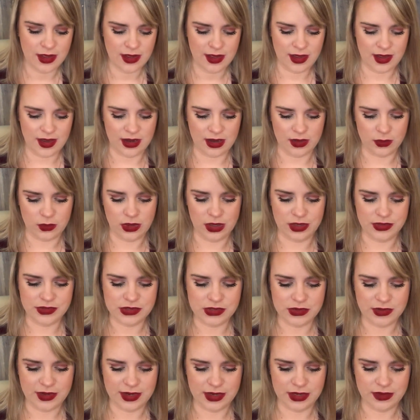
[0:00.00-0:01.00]
And I will also
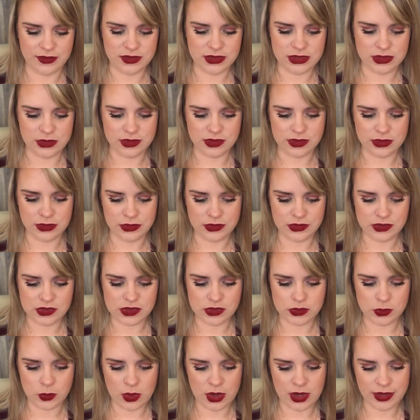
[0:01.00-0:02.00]
kind of do a little
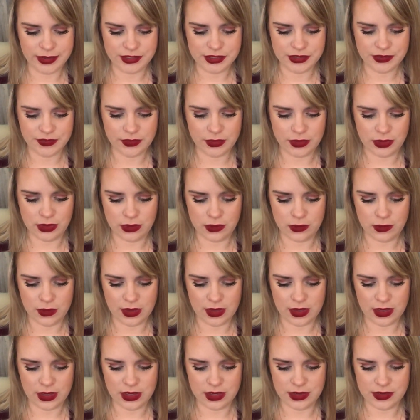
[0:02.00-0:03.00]
swatch for you
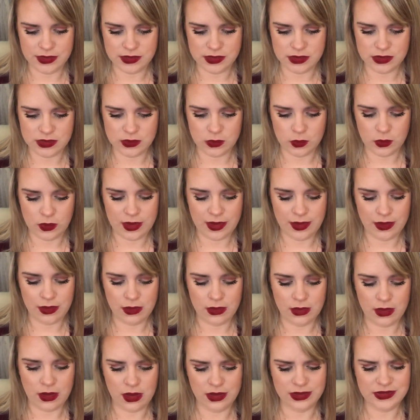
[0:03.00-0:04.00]
guys as
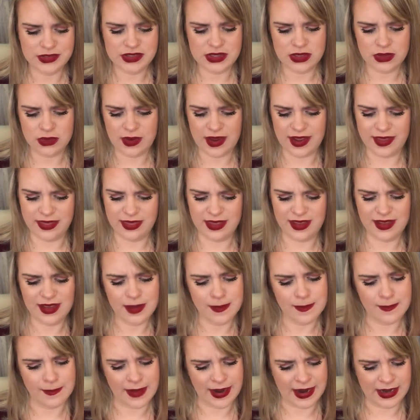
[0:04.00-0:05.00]
well. Also, I think I
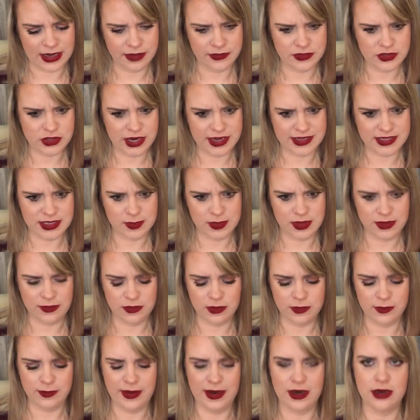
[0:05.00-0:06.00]
might have tried something
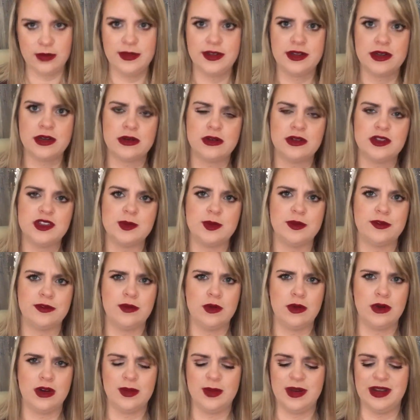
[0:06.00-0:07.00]
from Bare Minerals
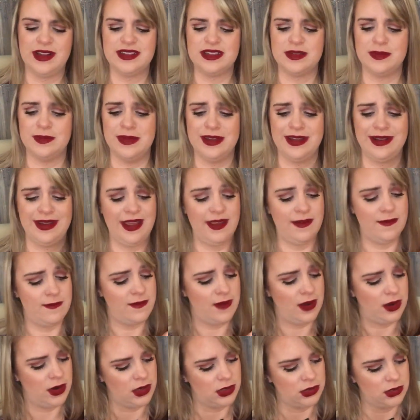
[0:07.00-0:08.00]
before, but it's been a
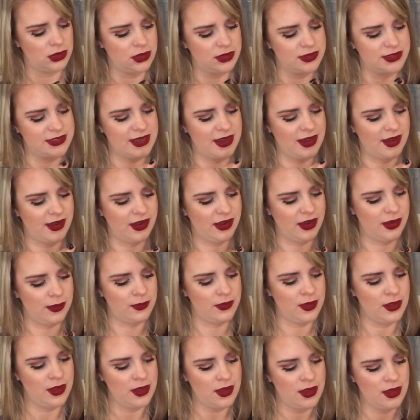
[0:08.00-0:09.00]
very long time.